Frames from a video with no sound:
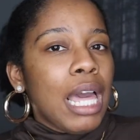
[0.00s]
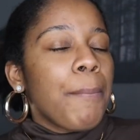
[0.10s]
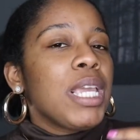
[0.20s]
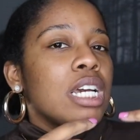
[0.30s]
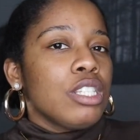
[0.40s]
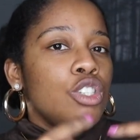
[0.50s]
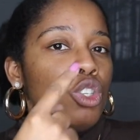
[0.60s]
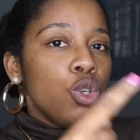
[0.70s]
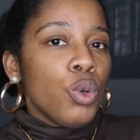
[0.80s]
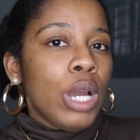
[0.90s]
that because
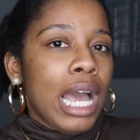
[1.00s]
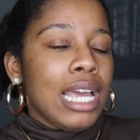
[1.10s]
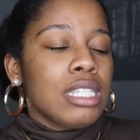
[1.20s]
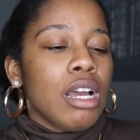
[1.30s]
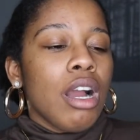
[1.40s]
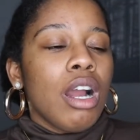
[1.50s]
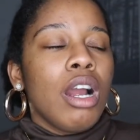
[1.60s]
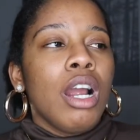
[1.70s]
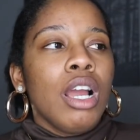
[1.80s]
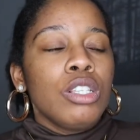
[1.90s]
you guys
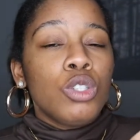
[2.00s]
are